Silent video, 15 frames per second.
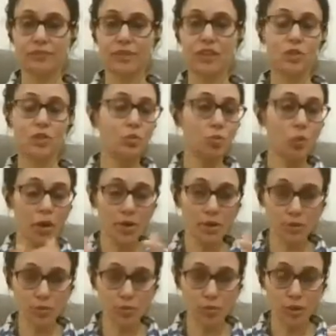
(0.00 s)
They don't
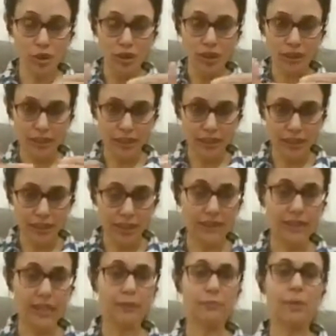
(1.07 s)
want to create
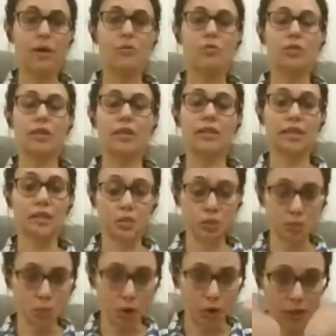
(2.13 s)
that boundary. They
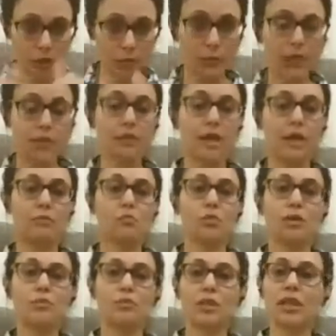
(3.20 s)
don't want to be in that
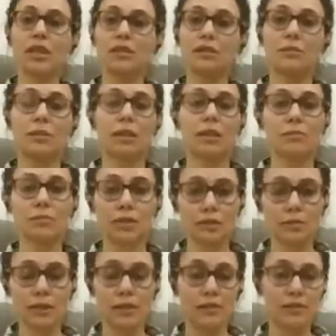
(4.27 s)
boundary, and they become the
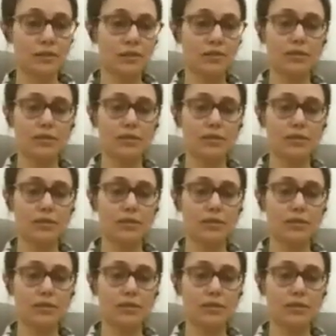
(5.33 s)
rebels.